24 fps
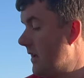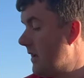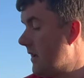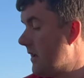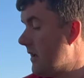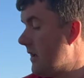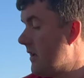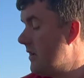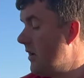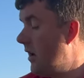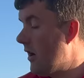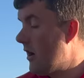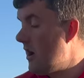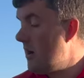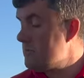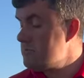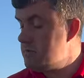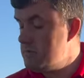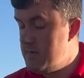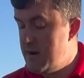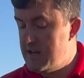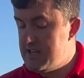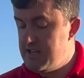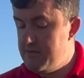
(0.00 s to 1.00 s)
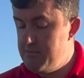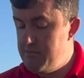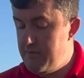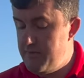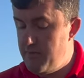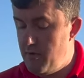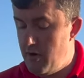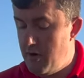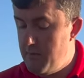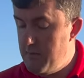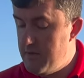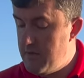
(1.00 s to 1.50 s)
you're not compromising
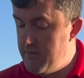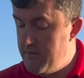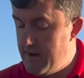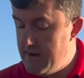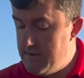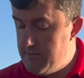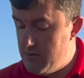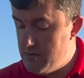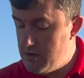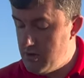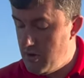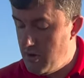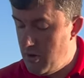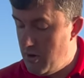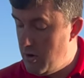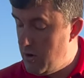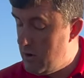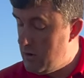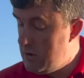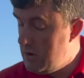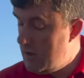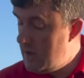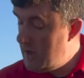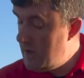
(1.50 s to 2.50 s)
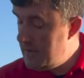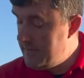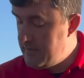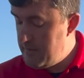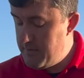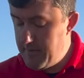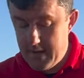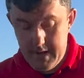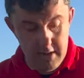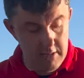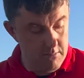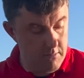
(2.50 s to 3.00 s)
performance very much at all, if
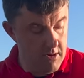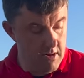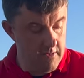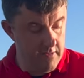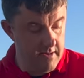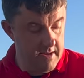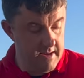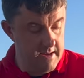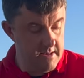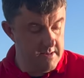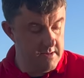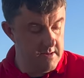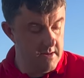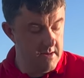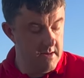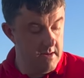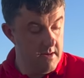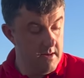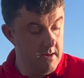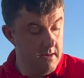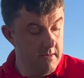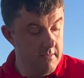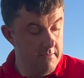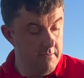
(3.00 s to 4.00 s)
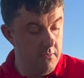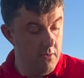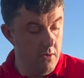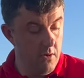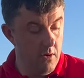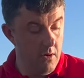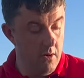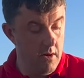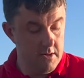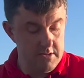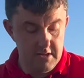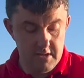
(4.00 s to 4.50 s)
you pick up one of these
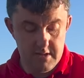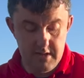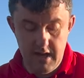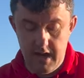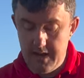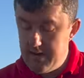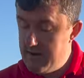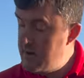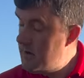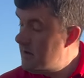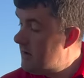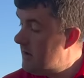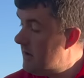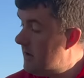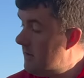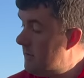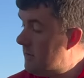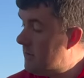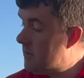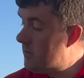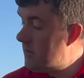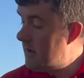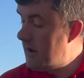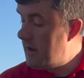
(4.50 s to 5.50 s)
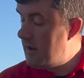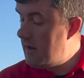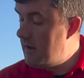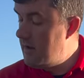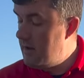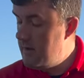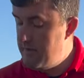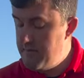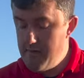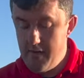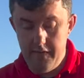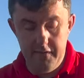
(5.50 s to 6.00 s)
for, as I said, between
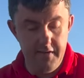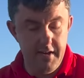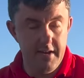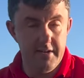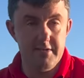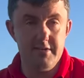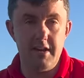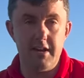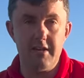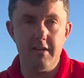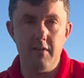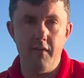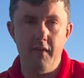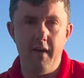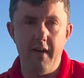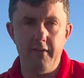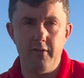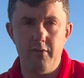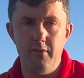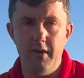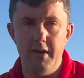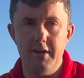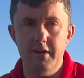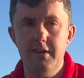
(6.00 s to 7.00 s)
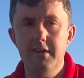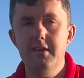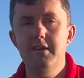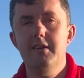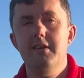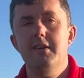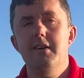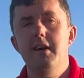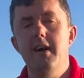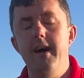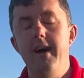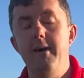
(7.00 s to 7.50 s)
50 and 65 quid.
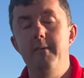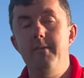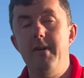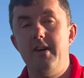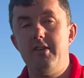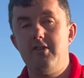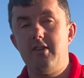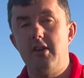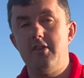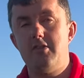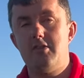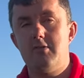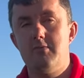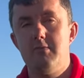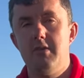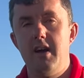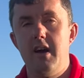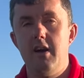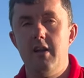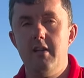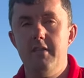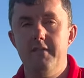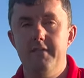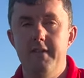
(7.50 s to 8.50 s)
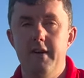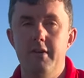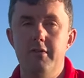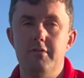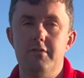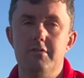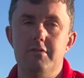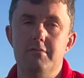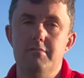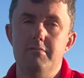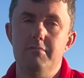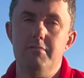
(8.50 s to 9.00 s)
I hope that shed some light on it,
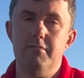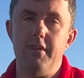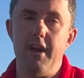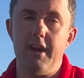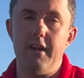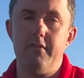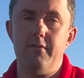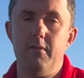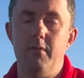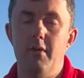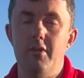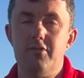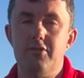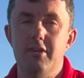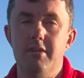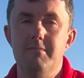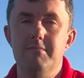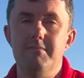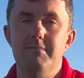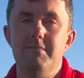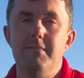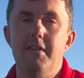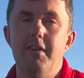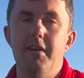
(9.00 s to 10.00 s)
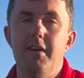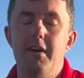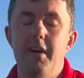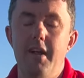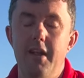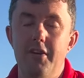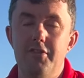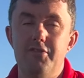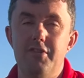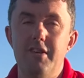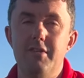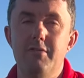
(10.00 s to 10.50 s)
folks. Thanks for watching.
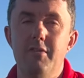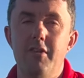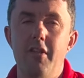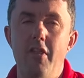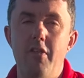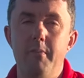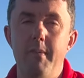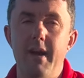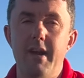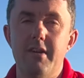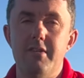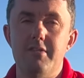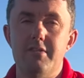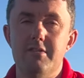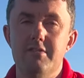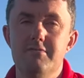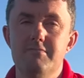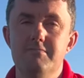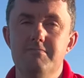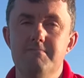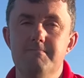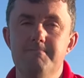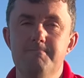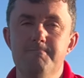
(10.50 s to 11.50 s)
I'll see you all on the bank soon.